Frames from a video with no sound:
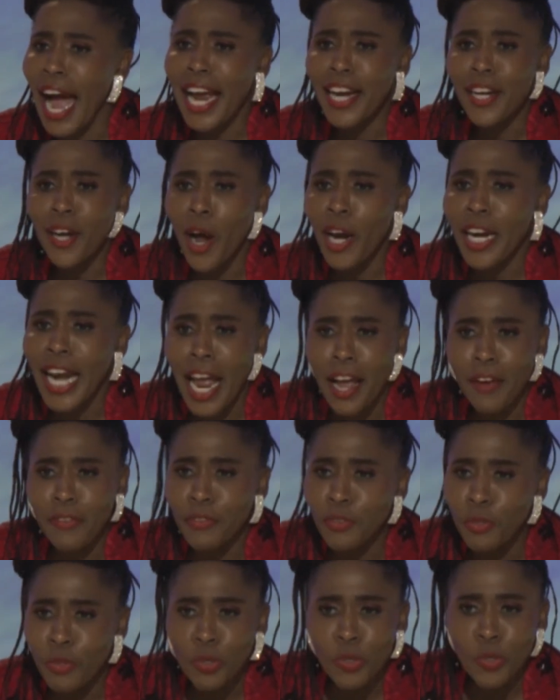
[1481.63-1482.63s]
i don't
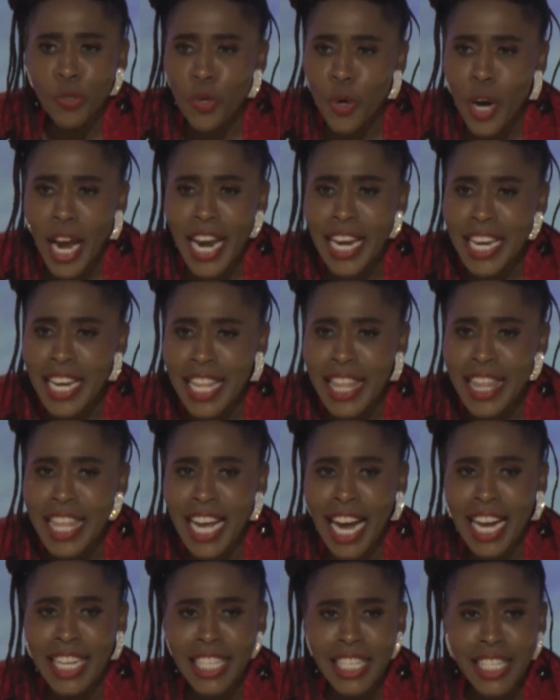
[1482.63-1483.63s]
have to do
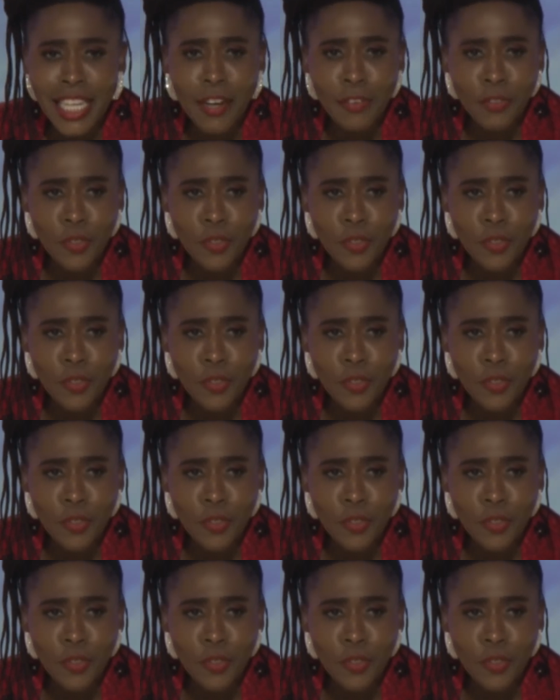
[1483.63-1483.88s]
anything i just